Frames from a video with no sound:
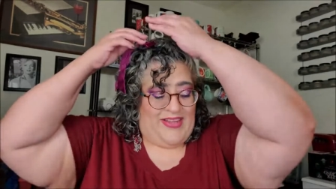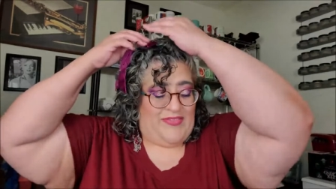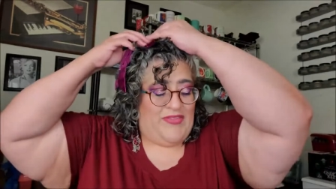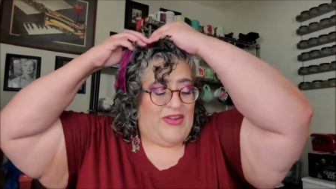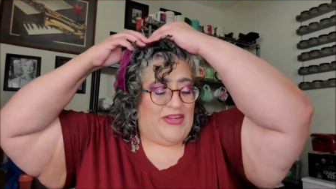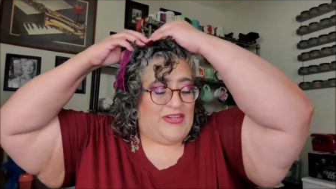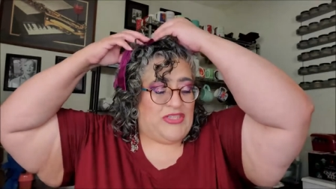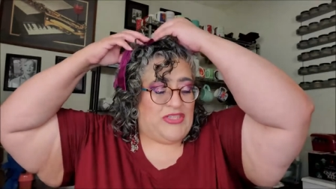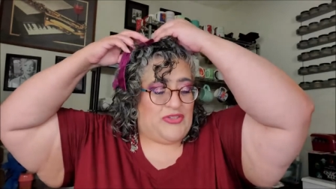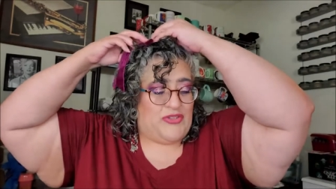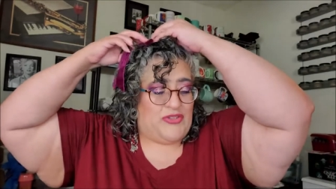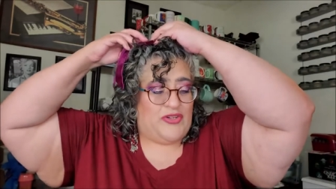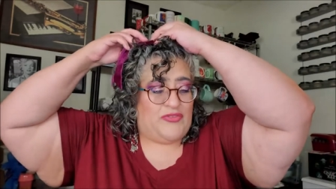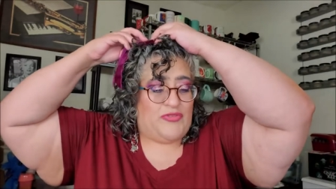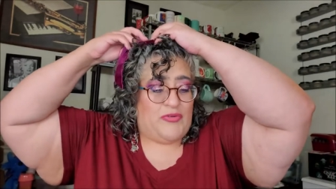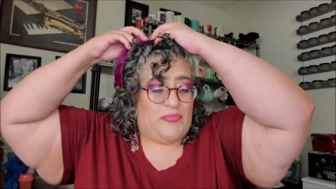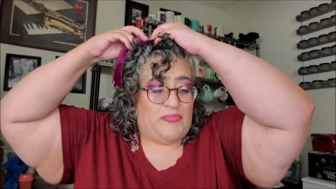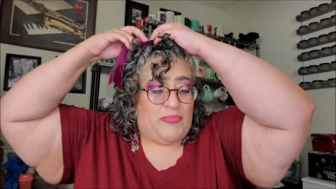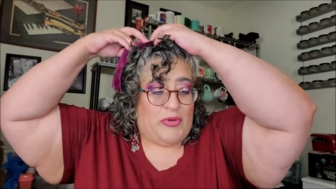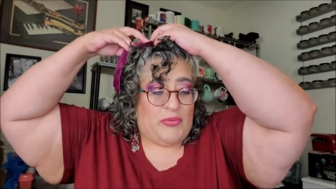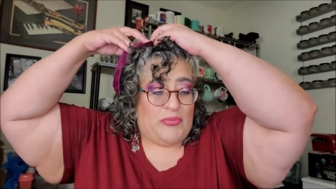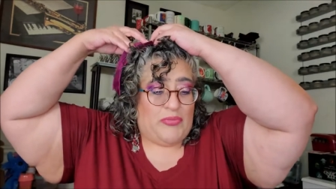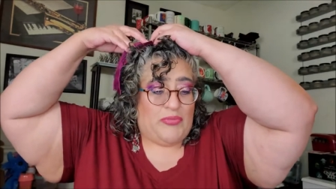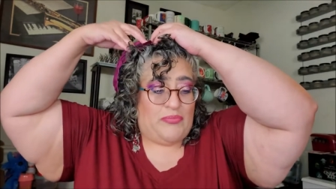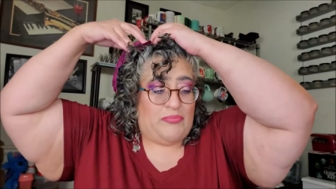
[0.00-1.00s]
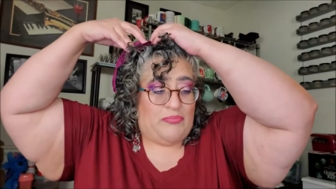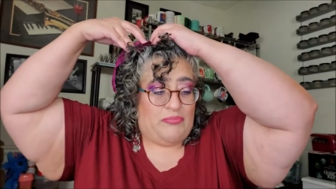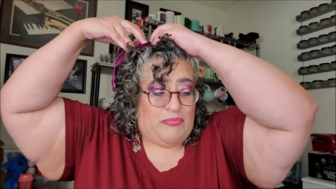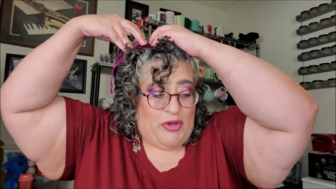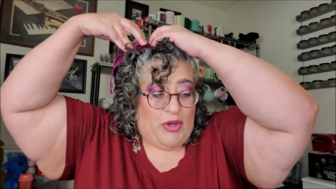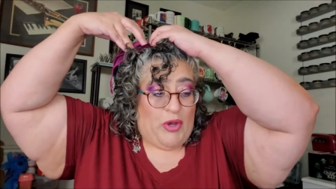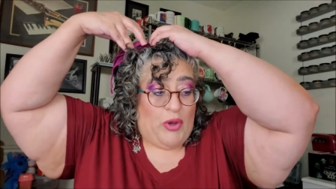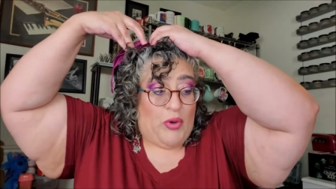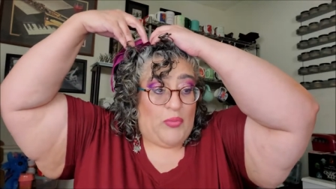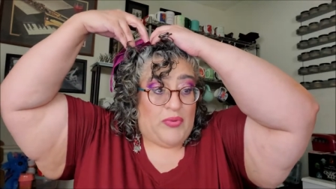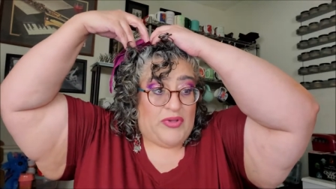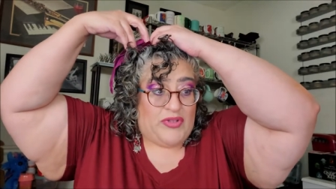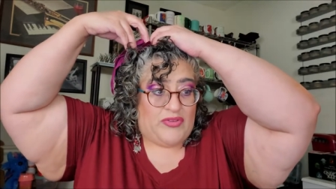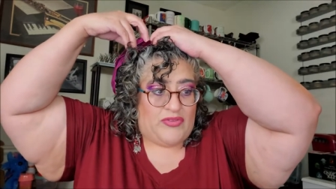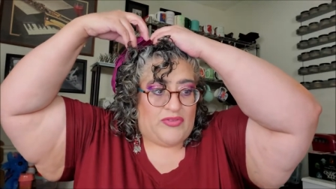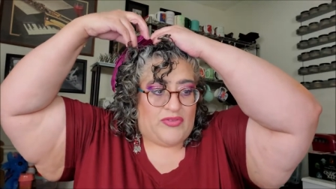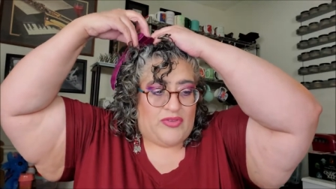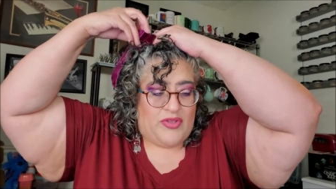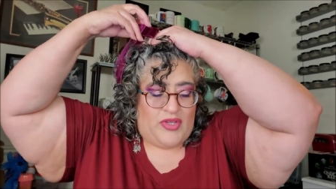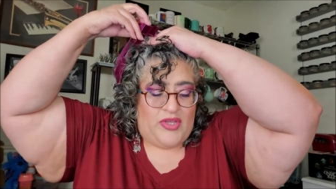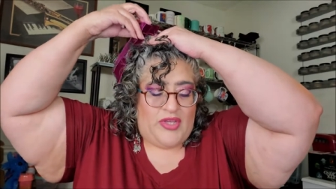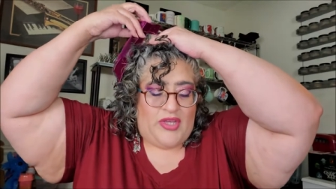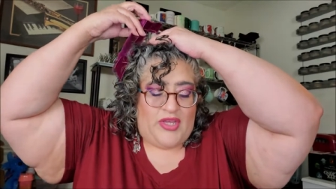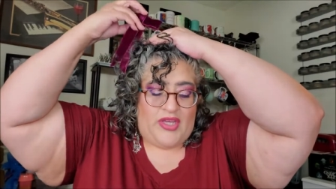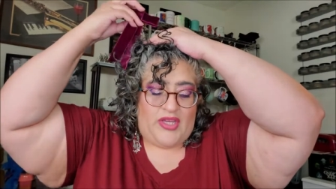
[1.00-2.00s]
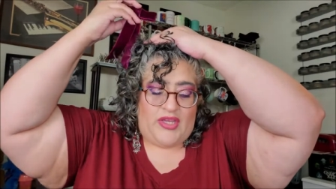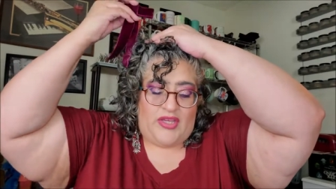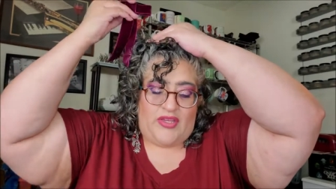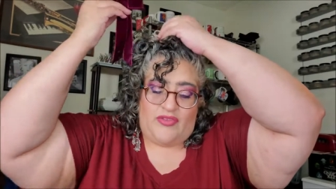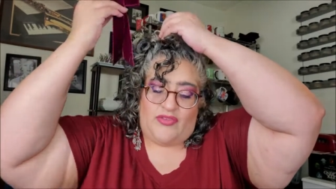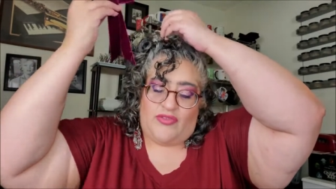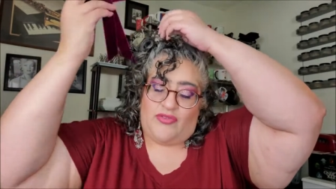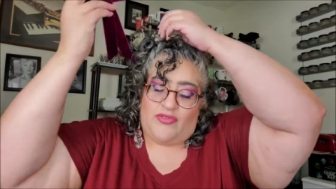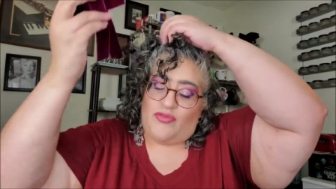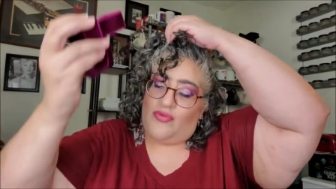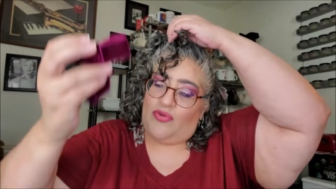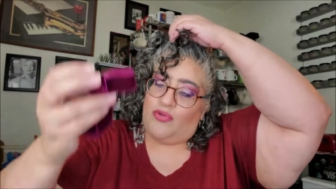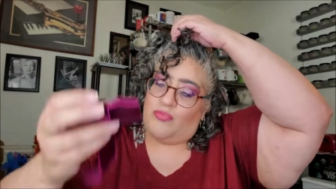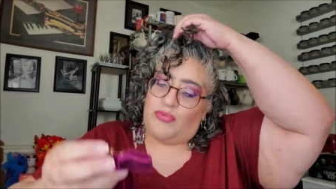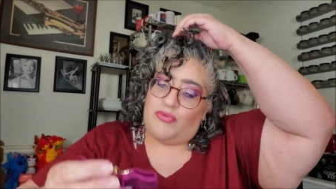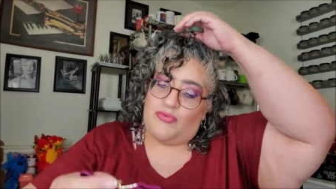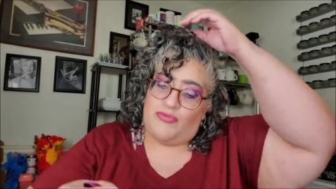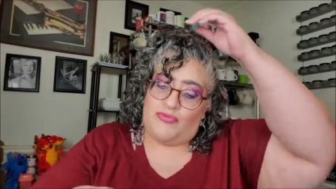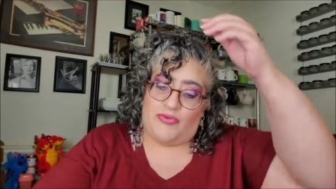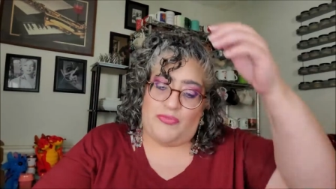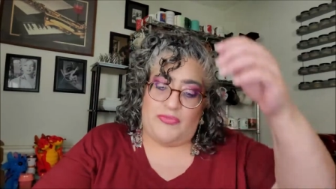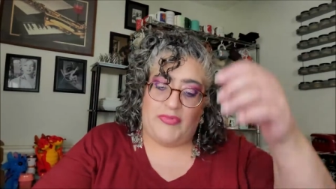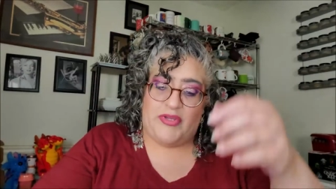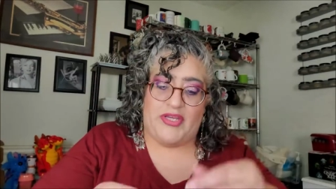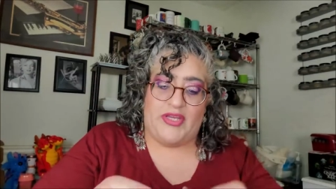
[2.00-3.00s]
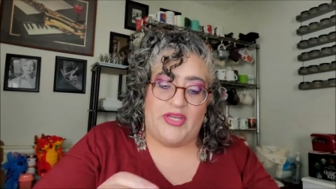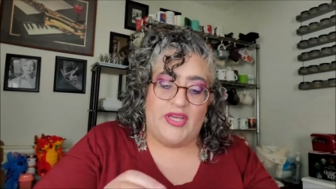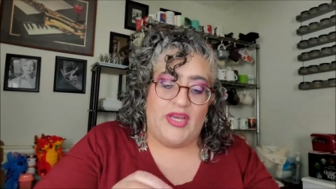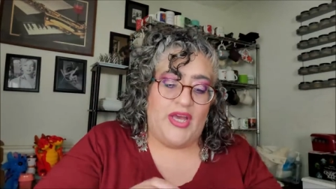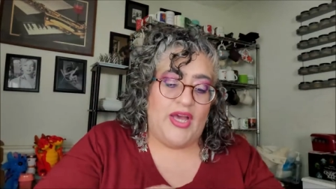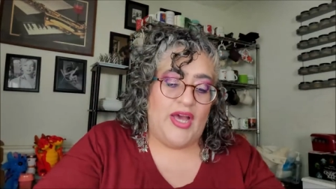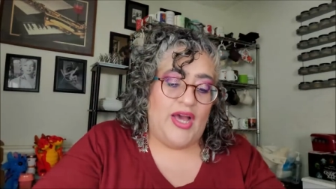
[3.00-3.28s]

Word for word: I'm not sure if a bow, bow is, is suitable for me.